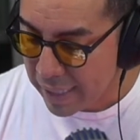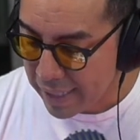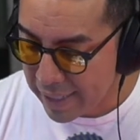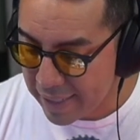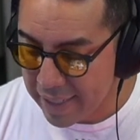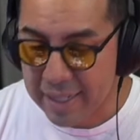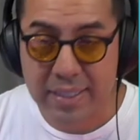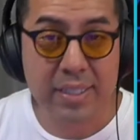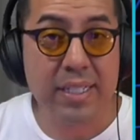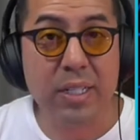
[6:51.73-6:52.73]
and I
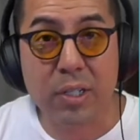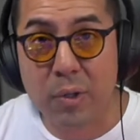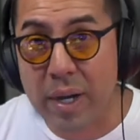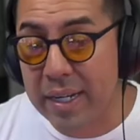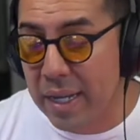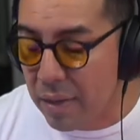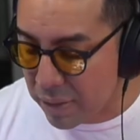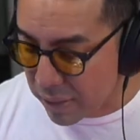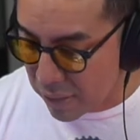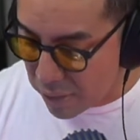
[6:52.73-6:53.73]
just need to grind out
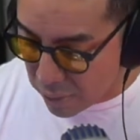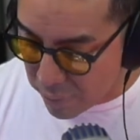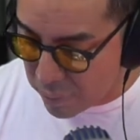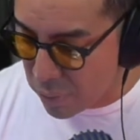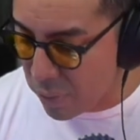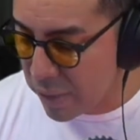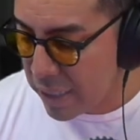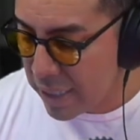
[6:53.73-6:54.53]
a little bit more